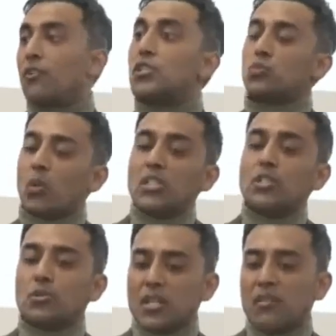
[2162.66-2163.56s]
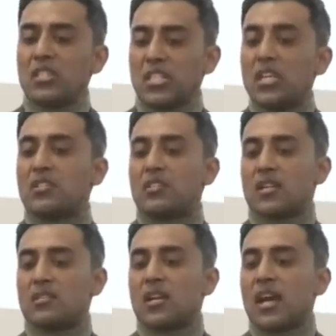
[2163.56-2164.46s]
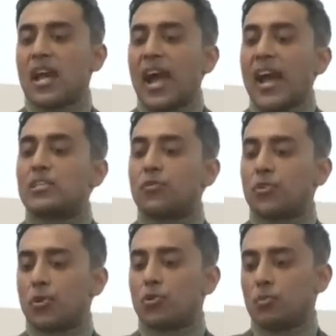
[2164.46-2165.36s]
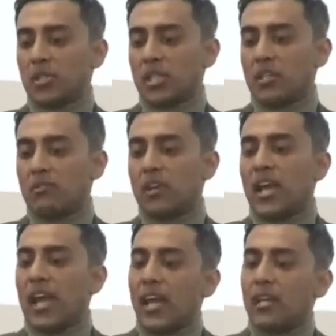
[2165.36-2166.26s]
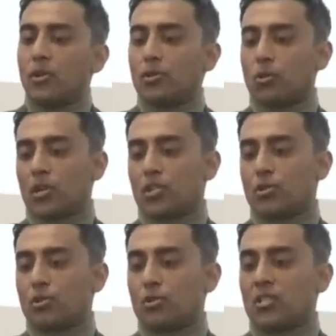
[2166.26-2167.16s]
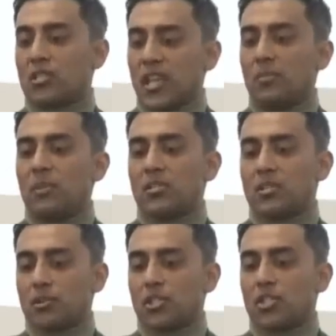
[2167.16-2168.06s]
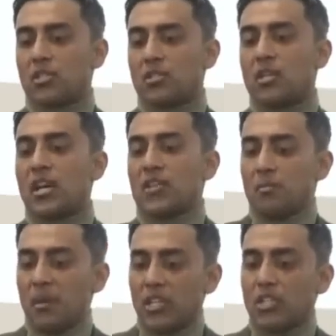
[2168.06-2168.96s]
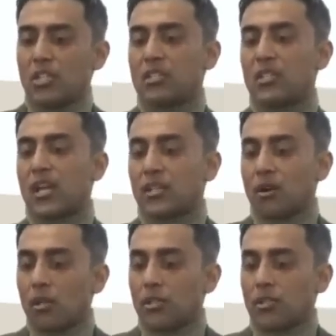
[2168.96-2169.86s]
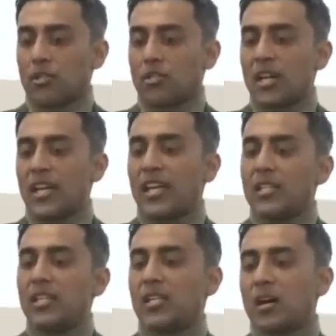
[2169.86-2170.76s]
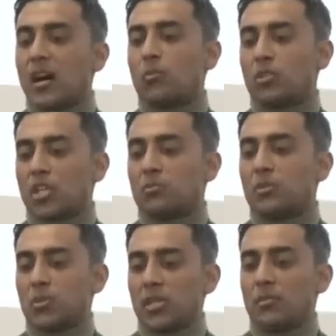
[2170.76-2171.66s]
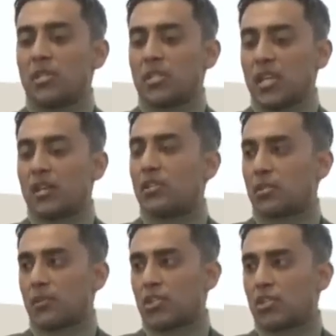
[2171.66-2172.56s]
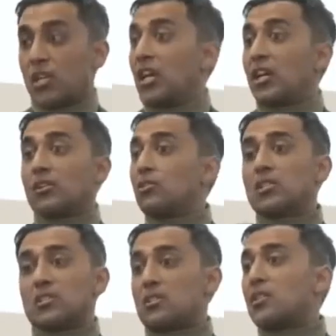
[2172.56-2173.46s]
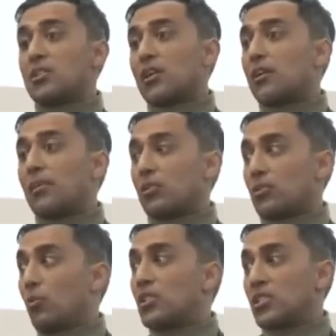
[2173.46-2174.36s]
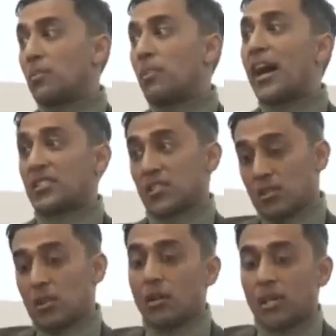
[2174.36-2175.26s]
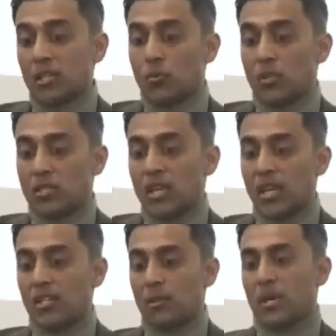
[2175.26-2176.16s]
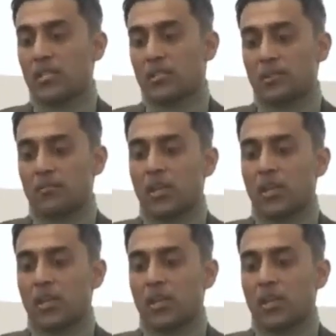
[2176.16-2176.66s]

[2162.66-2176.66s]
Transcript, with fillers: Verse 22:17 says, "As for those who believe and those who are Jews, the Sabians, the Christians, the Magians, and the idolaters, indeed God will judge between them on the day of resurrection." Clearly, this is not talking about the ones in the past. It's talking about the ones in the present.